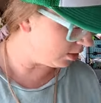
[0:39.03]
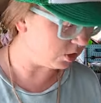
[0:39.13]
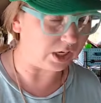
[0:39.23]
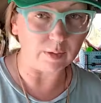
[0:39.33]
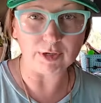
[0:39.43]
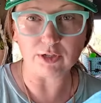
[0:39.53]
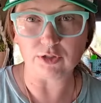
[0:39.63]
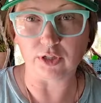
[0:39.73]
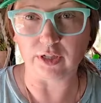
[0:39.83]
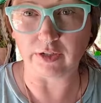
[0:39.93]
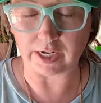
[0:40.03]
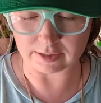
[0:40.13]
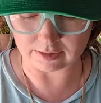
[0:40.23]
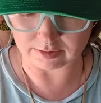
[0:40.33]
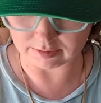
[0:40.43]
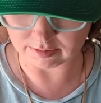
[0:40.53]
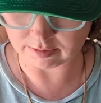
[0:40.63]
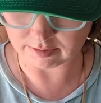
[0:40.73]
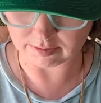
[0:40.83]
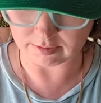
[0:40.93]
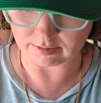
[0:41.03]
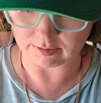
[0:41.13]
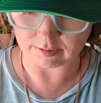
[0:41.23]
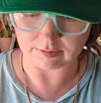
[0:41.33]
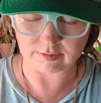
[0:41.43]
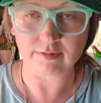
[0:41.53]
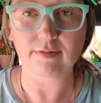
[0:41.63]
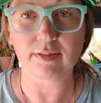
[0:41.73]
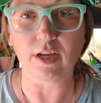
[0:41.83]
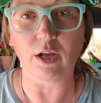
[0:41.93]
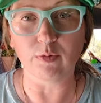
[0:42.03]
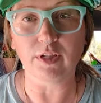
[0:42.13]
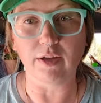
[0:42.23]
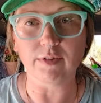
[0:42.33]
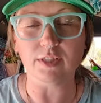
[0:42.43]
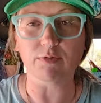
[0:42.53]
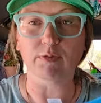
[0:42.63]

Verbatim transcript: Check out my new shirt, you guys. Y'all will love this